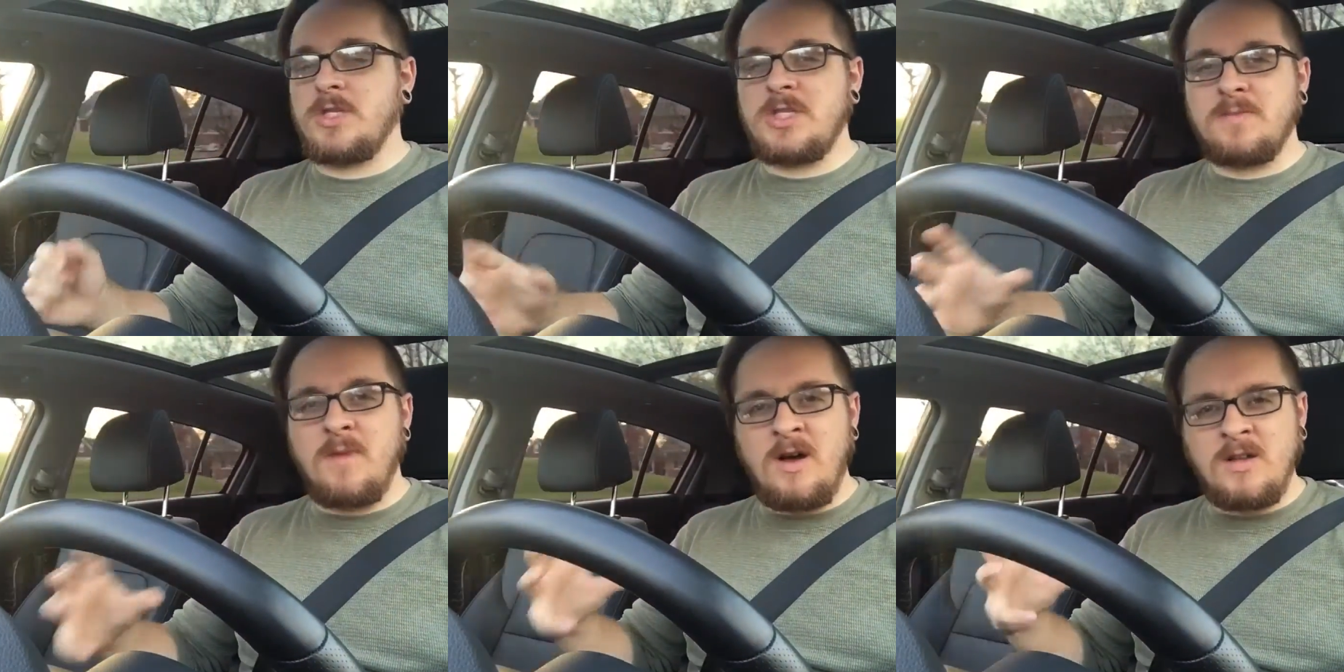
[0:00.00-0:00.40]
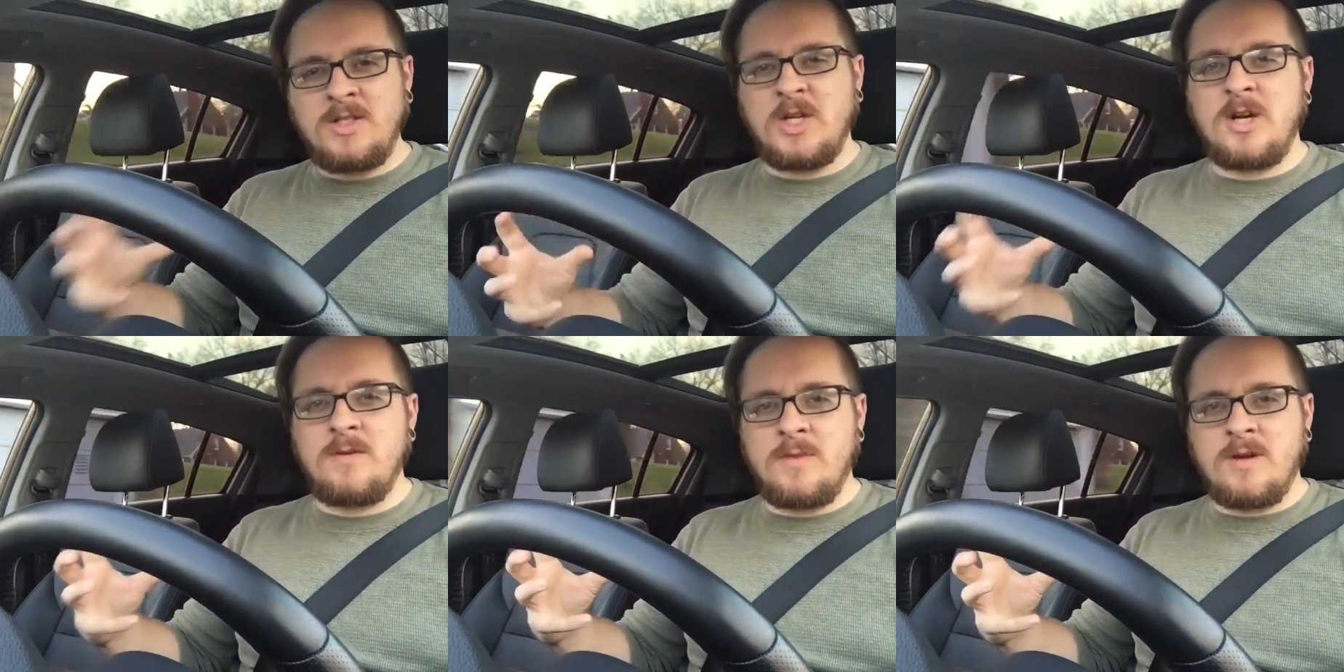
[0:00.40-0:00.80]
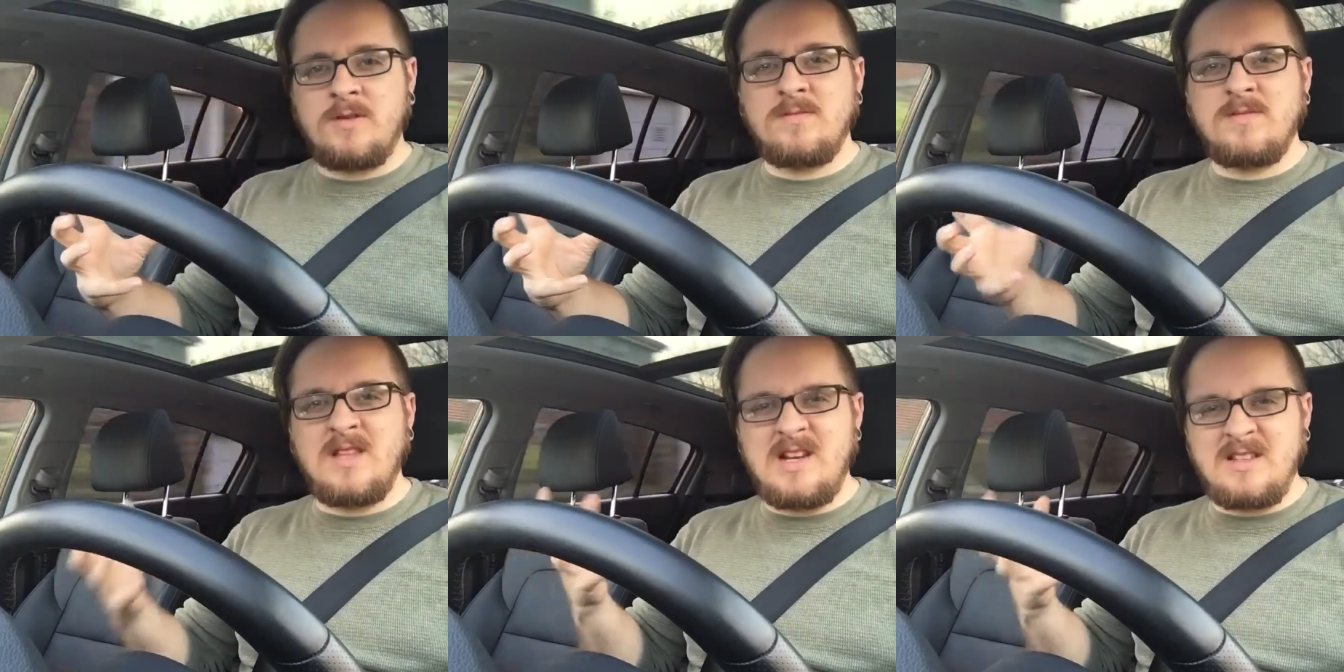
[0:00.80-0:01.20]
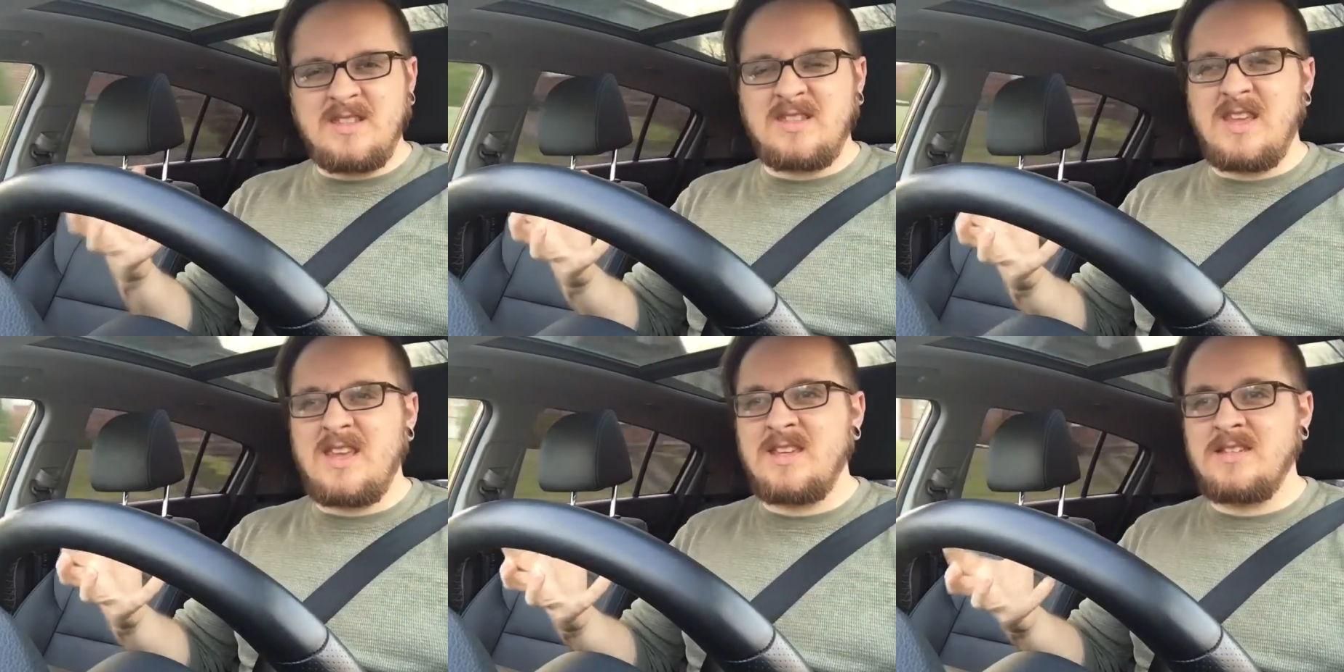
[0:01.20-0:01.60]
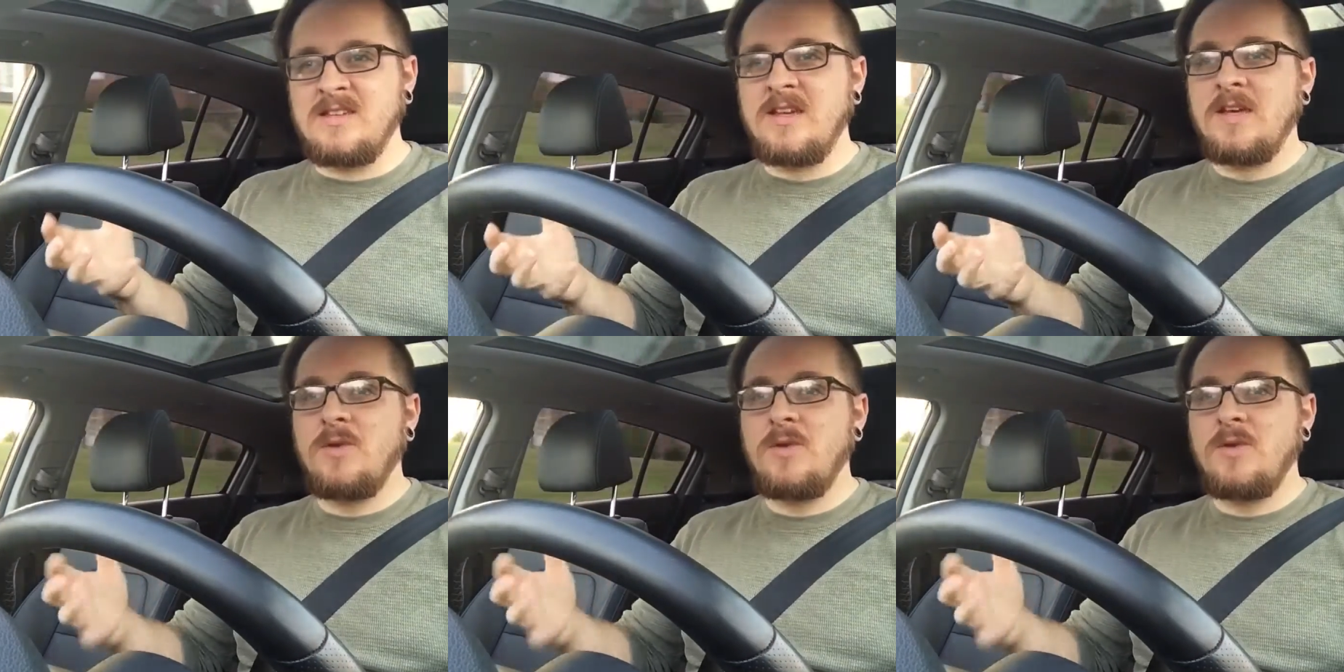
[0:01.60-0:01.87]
small turbo, little thing.